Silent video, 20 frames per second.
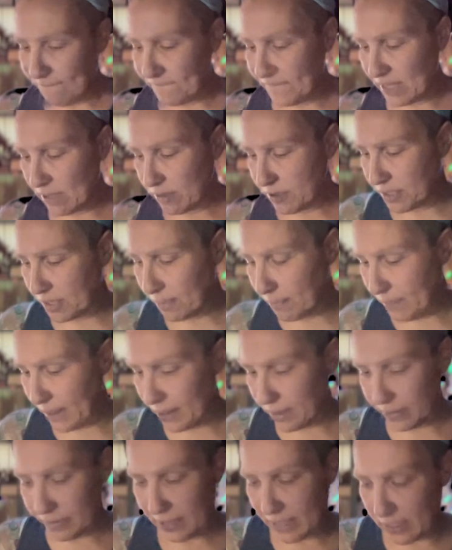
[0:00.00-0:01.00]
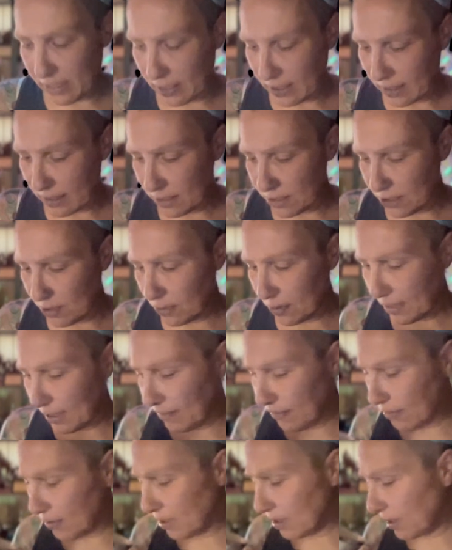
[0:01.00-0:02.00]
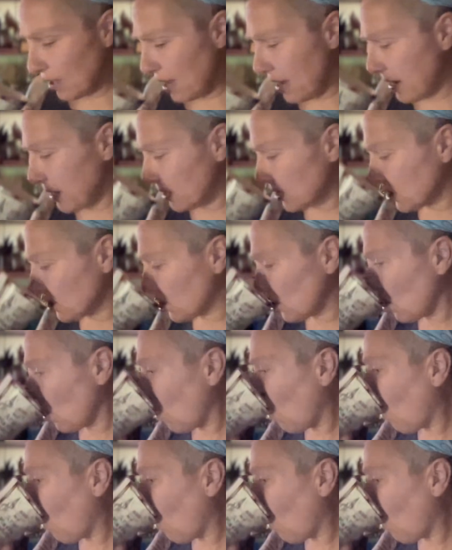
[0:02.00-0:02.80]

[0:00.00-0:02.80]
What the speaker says: feels compelled that it can do whatever it likes.